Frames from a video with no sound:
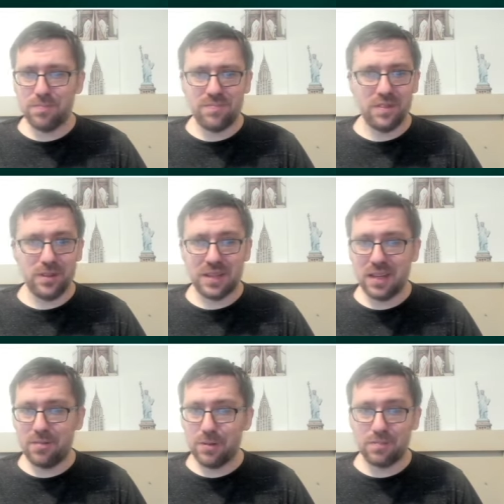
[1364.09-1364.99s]
filling
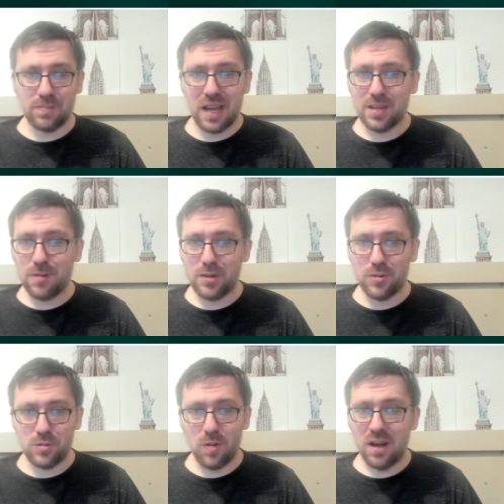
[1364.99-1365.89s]
in with guys
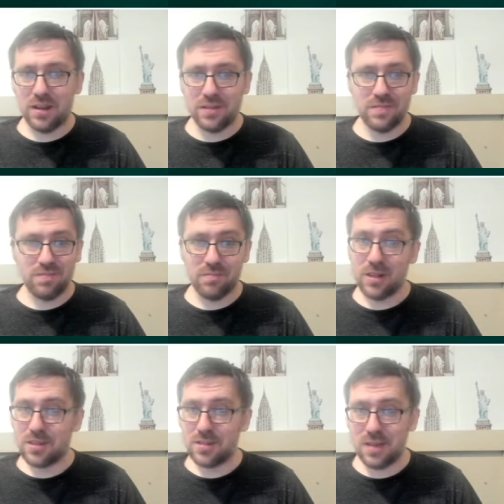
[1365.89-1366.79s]
Rodgers wanted. Well, it's
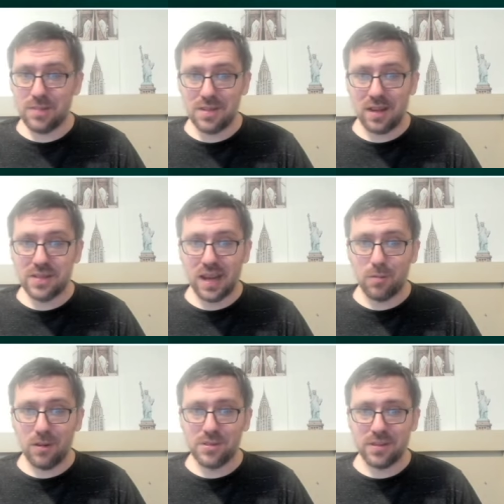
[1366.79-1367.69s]
because they missed on Zach
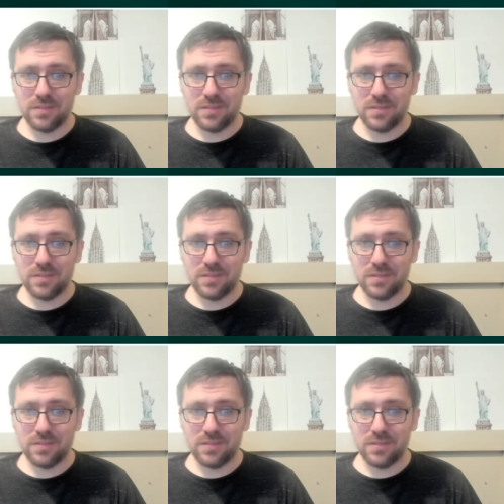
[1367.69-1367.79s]
Wilson.